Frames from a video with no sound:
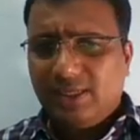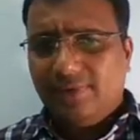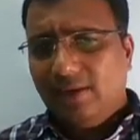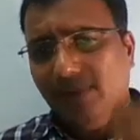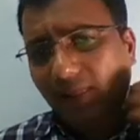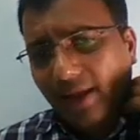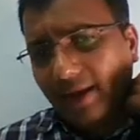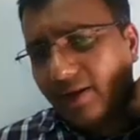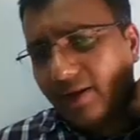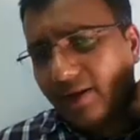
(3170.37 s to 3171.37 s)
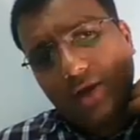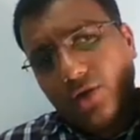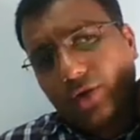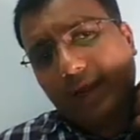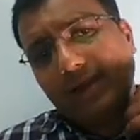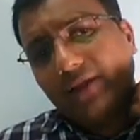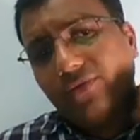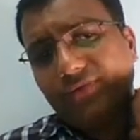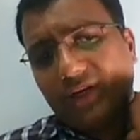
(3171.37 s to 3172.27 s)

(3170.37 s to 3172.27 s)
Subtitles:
So there are many quizzes available and